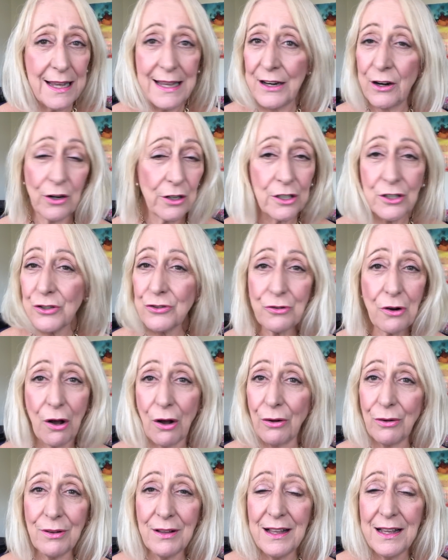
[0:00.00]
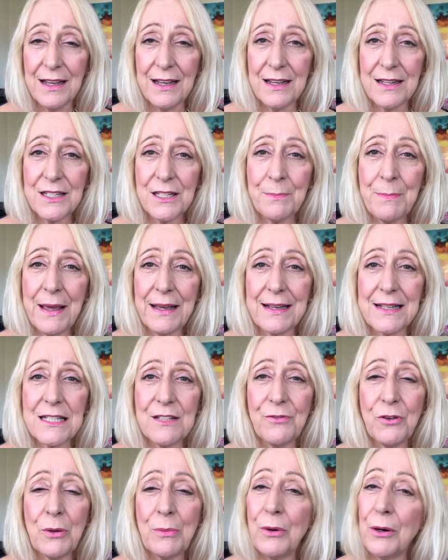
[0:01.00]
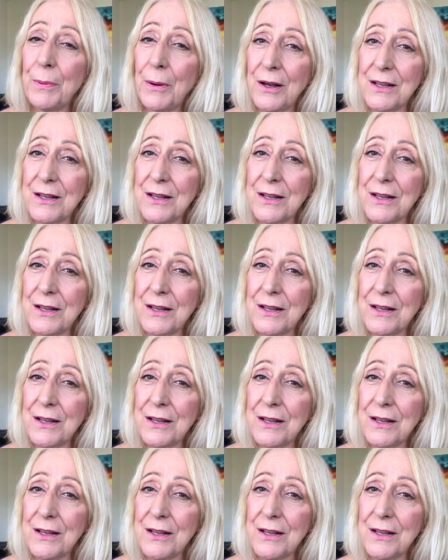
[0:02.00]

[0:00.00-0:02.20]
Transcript: in our control to make us feel more